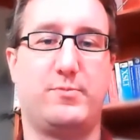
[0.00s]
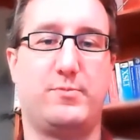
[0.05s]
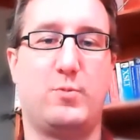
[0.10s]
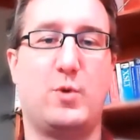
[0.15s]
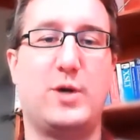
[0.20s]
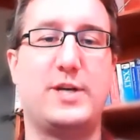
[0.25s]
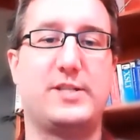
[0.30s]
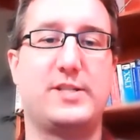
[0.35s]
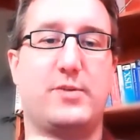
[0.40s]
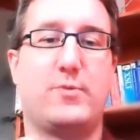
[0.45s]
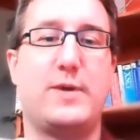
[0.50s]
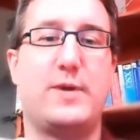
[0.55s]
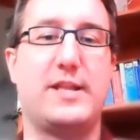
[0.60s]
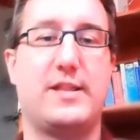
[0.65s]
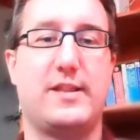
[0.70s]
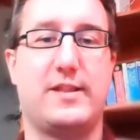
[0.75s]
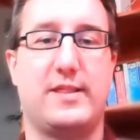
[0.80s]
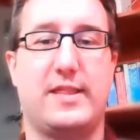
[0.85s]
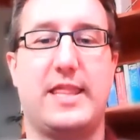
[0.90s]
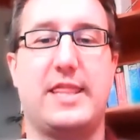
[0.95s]
what is the way
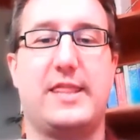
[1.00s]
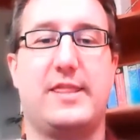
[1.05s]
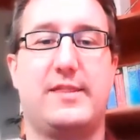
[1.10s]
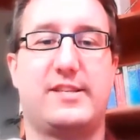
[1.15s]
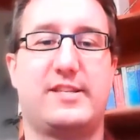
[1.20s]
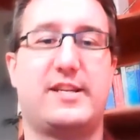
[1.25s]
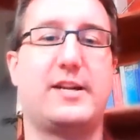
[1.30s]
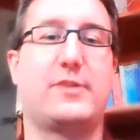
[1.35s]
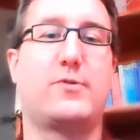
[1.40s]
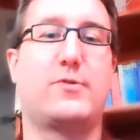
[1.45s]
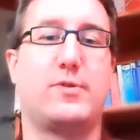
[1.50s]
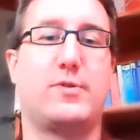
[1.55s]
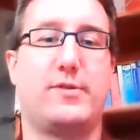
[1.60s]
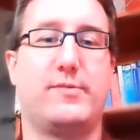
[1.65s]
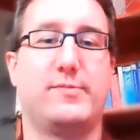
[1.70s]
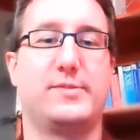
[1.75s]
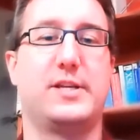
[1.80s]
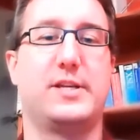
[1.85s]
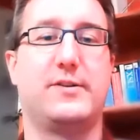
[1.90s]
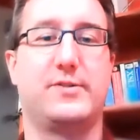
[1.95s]
that the Sitecore
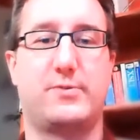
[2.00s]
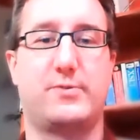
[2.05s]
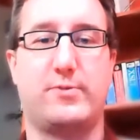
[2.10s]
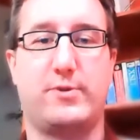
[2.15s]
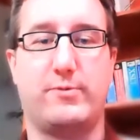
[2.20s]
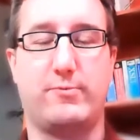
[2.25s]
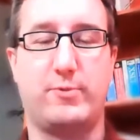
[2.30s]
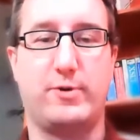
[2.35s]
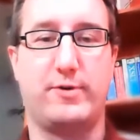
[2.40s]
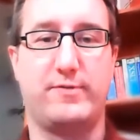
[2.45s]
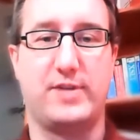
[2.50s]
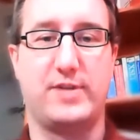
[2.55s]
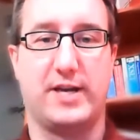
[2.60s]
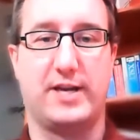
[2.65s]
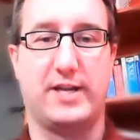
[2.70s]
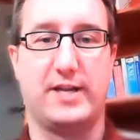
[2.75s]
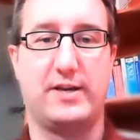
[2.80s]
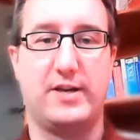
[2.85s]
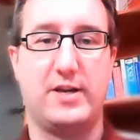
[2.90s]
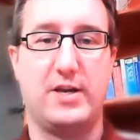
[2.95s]
themselves would have
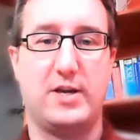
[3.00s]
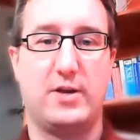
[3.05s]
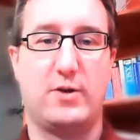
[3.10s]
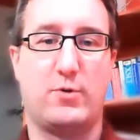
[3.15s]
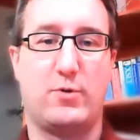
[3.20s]
done it?